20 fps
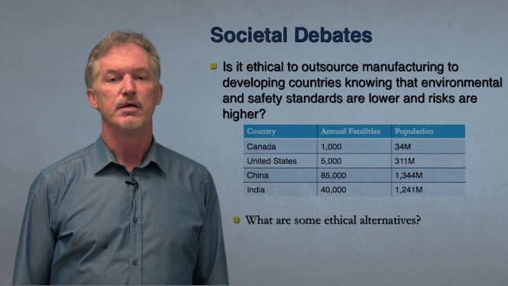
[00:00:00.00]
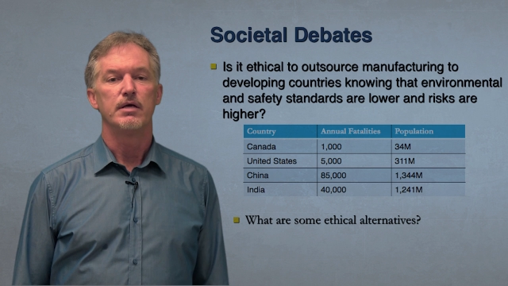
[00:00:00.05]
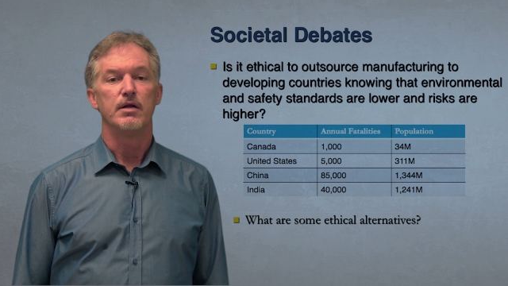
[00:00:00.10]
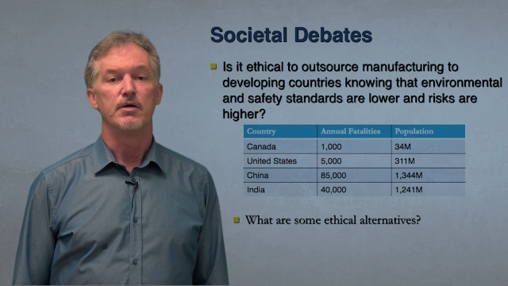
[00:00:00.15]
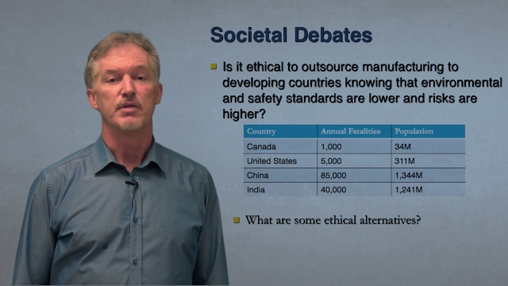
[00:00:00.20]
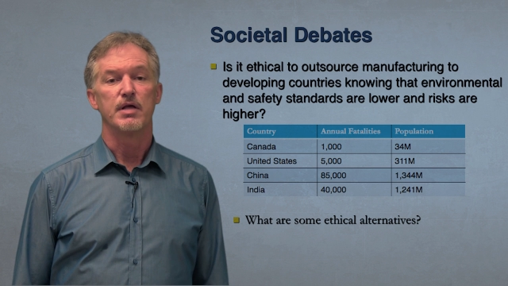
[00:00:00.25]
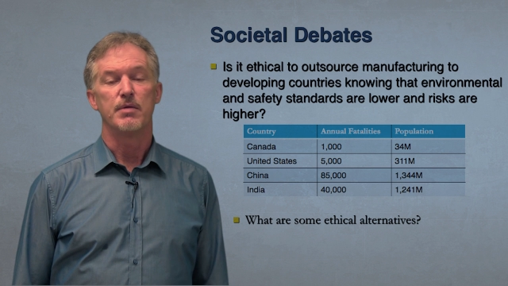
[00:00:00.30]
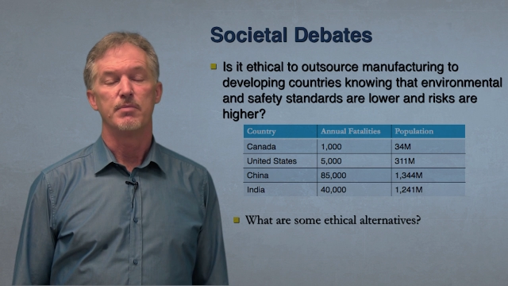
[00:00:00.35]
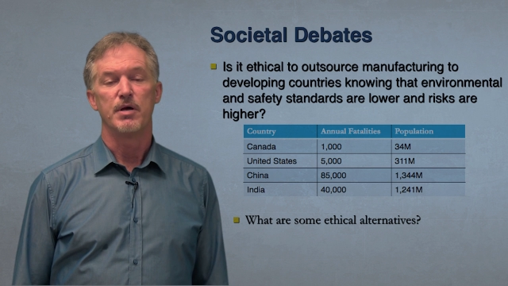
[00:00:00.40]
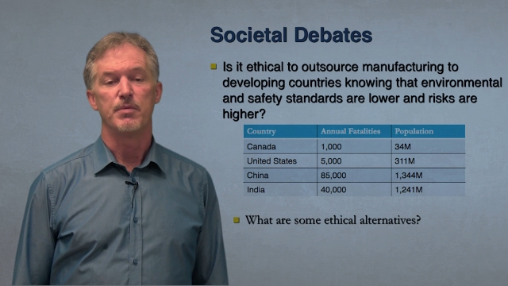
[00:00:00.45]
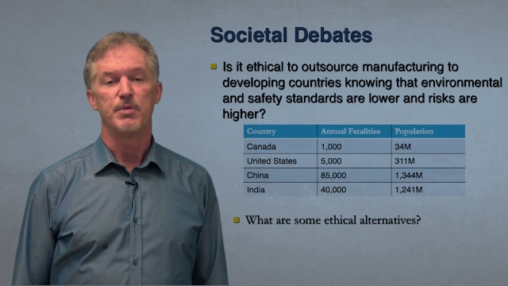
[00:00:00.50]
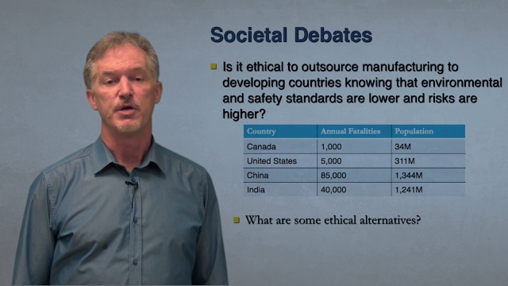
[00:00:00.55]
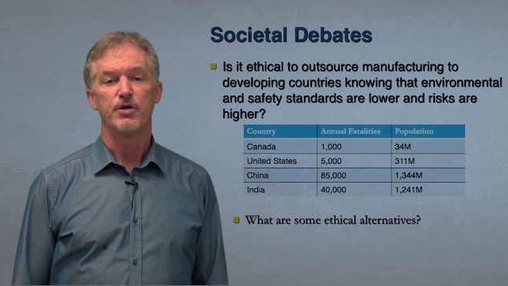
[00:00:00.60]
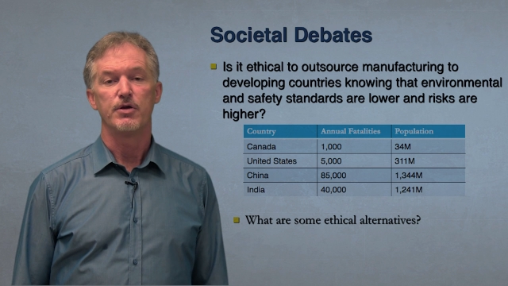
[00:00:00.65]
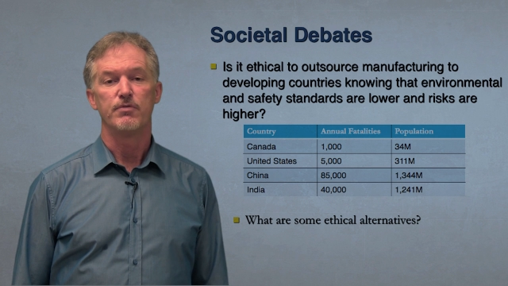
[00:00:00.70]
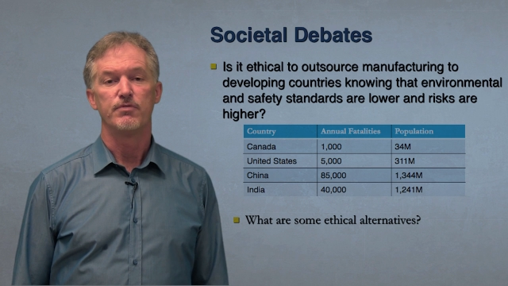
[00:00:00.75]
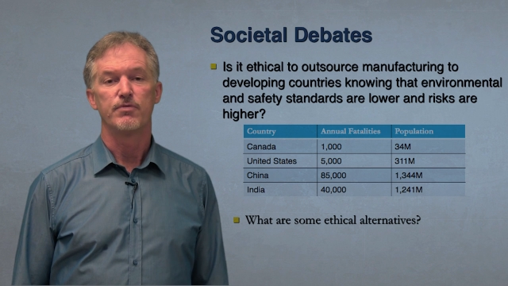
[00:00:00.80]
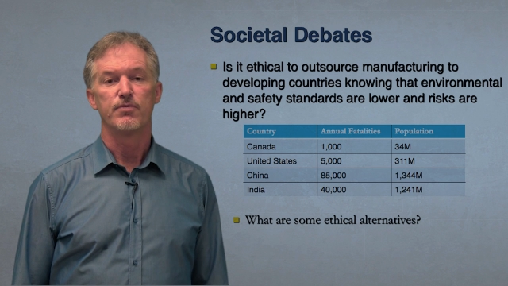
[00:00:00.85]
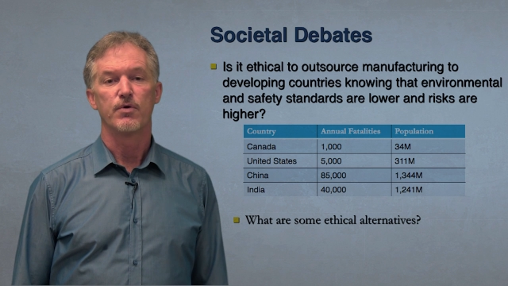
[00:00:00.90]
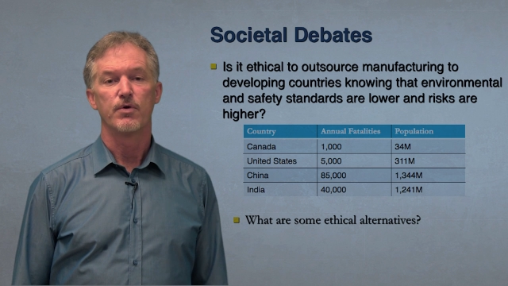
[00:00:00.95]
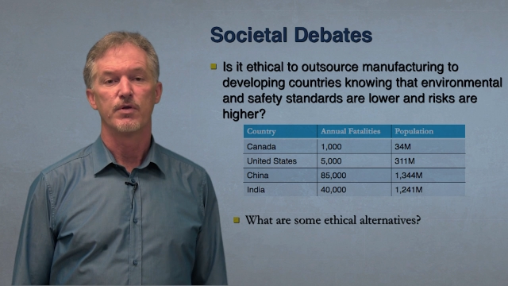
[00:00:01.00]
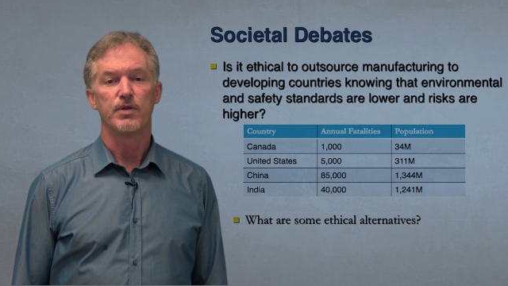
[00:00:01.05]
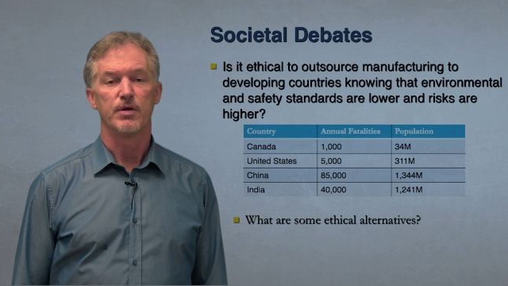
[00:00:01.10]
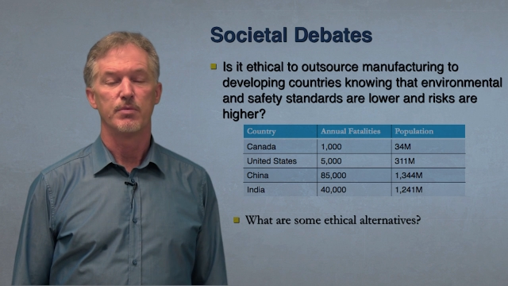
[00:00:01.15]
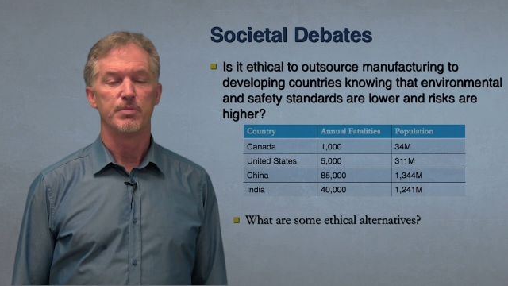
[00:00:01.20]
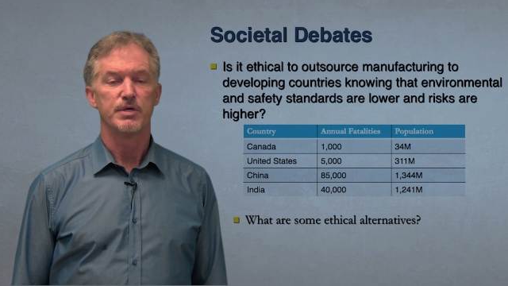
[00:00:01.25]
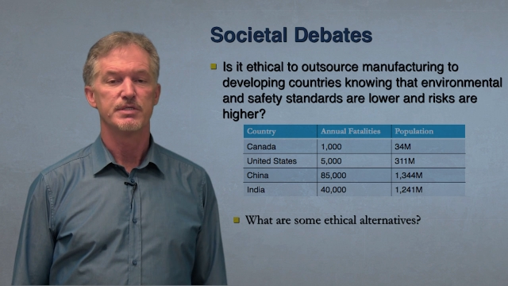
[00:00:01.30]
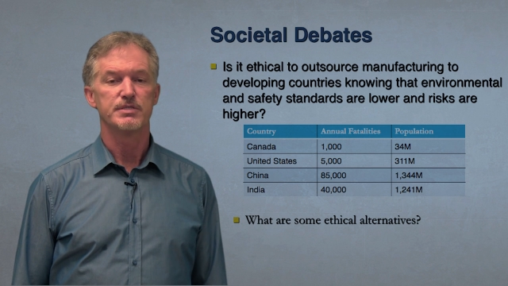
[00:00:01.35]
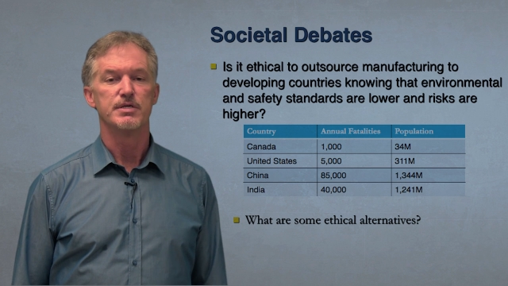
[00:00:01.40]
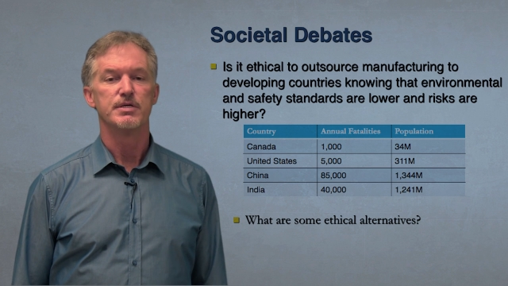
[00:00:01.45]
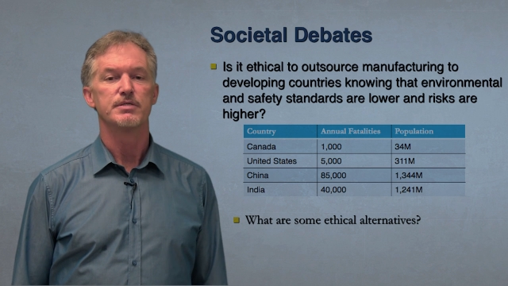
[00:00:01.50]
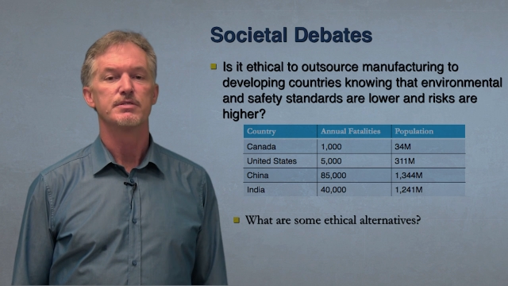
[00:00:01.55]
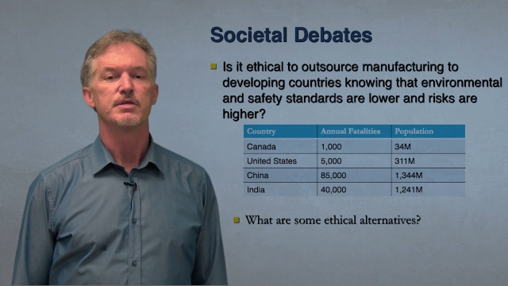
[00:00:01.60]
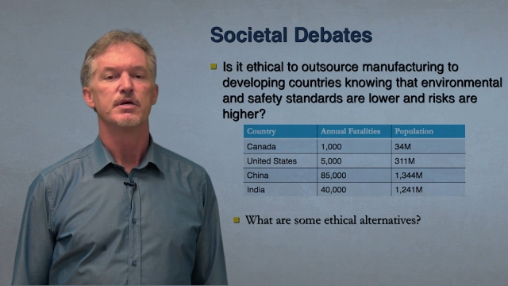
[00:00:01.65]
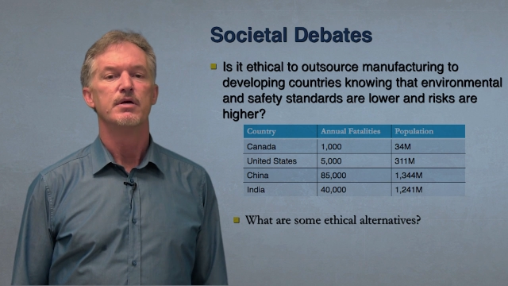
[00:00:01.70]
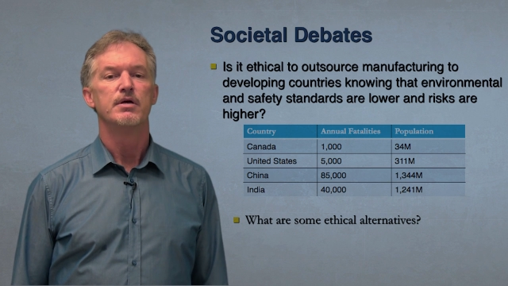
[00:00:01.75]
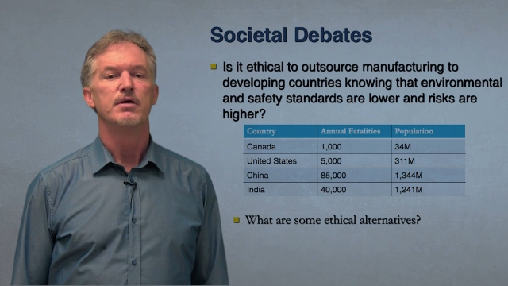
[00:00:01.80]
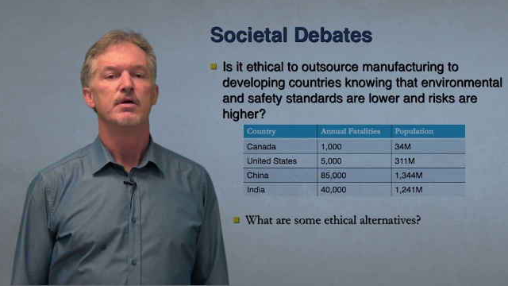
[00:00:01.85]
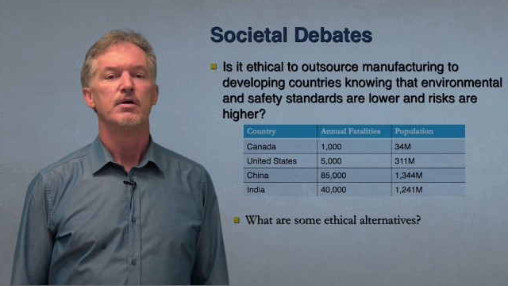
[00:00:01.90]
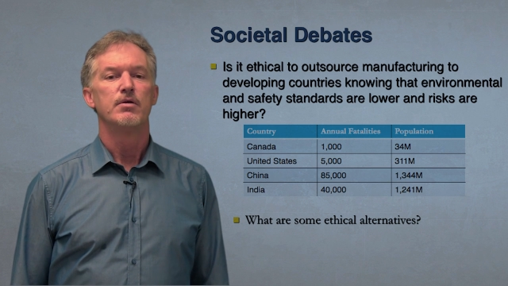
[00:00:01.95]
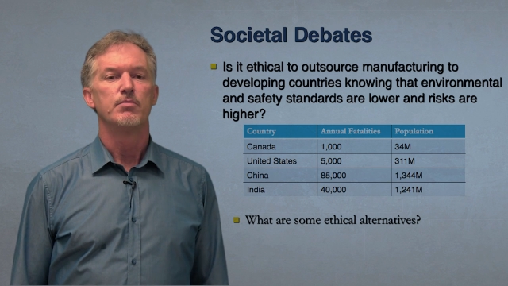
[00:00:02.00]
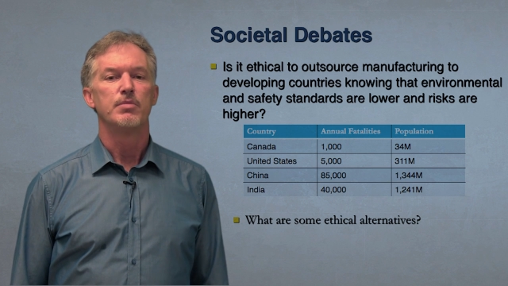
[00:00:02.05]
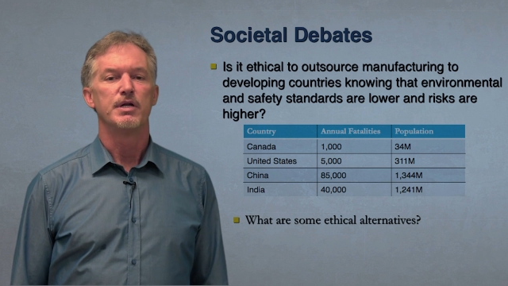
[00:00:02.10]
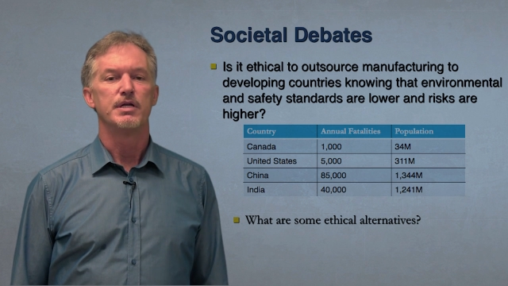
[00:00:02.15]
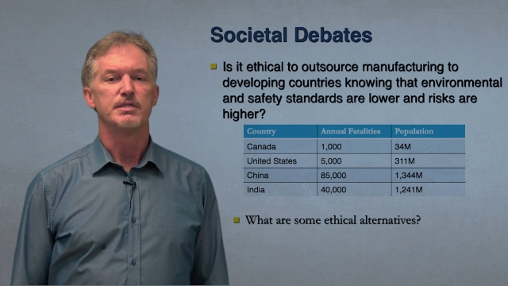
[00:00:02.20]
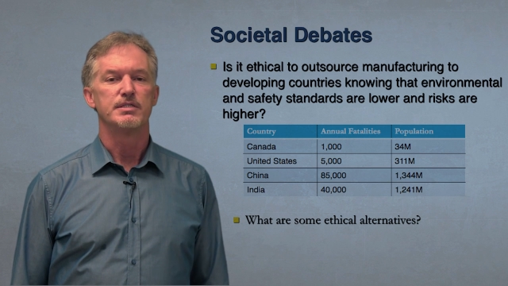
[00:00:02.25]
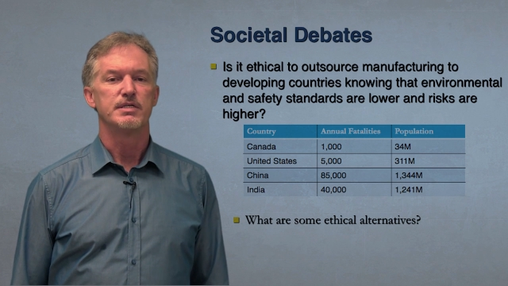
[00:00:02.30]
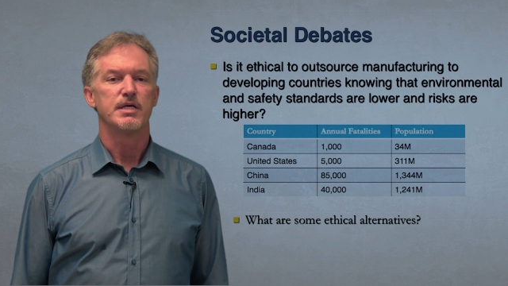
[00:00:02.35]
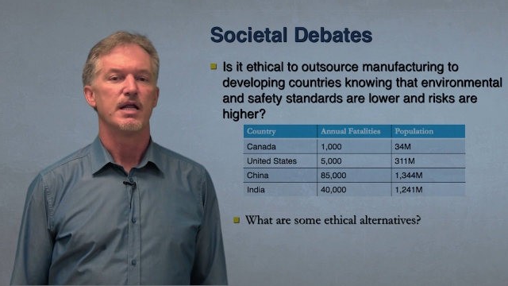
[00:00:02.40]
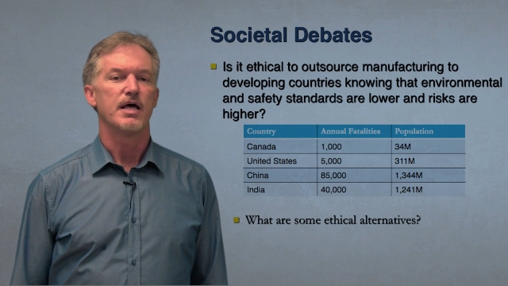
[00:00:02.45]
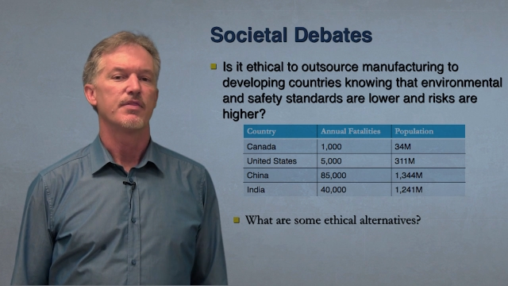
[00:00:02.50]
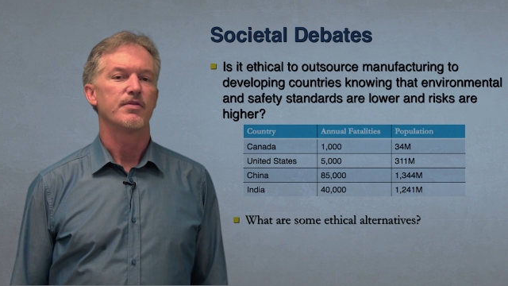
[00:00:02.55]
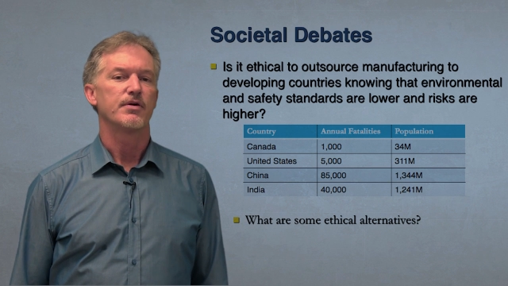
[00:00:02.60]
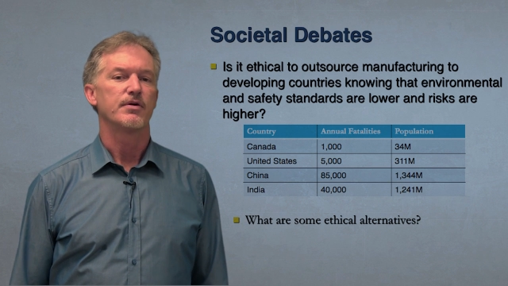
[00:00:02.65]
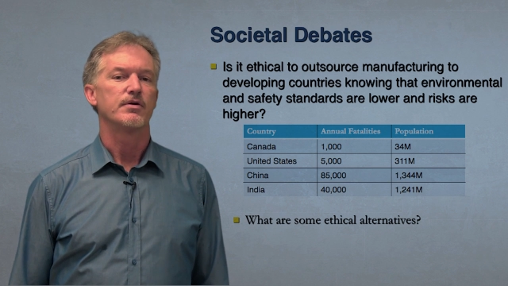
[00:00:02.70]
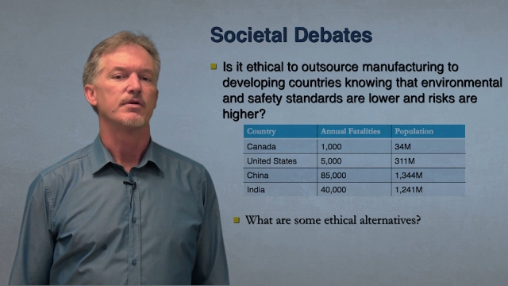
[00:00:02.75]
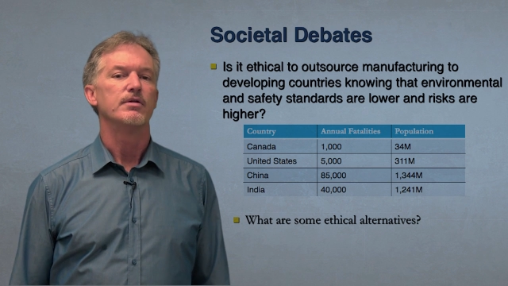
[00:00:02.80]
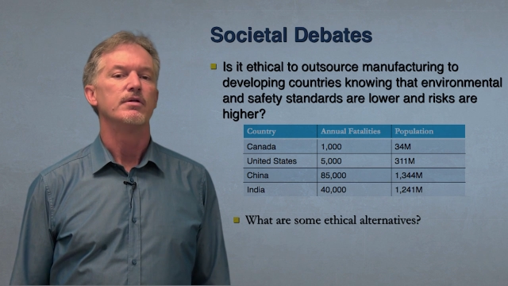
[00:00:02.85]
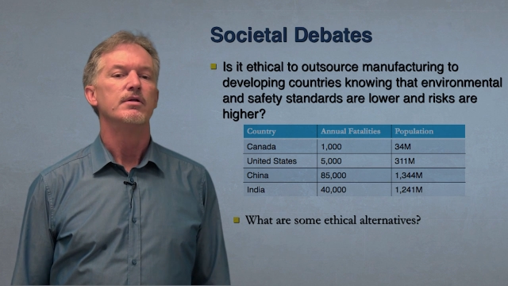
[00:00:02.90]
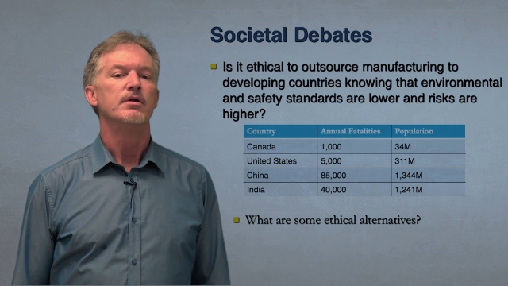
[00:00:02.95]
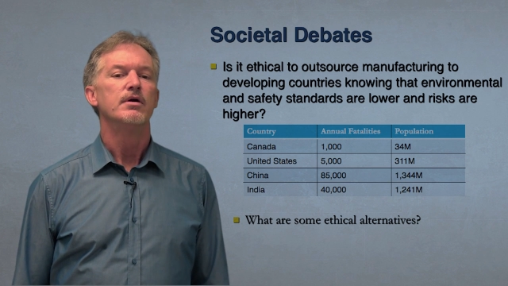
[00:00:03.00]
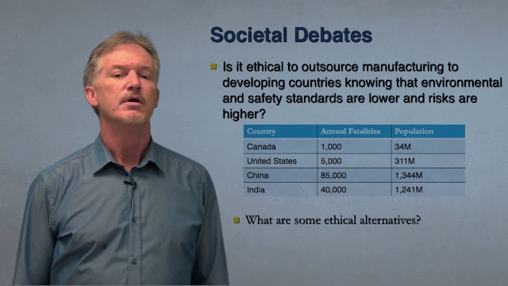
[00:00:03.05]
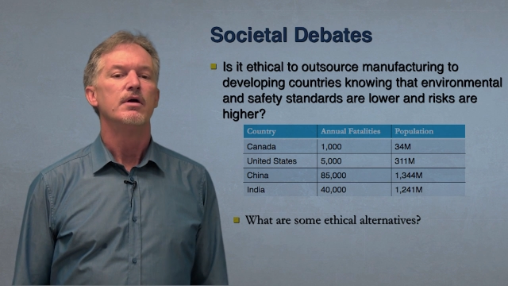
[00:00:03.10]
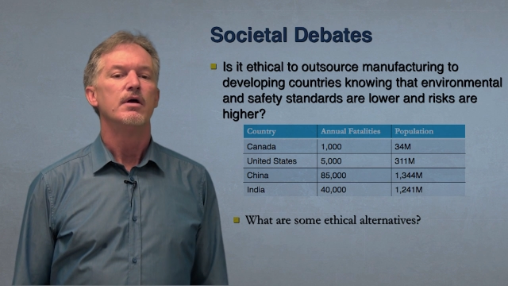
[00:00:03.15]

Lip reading: that might be good for their business, but is it ethical?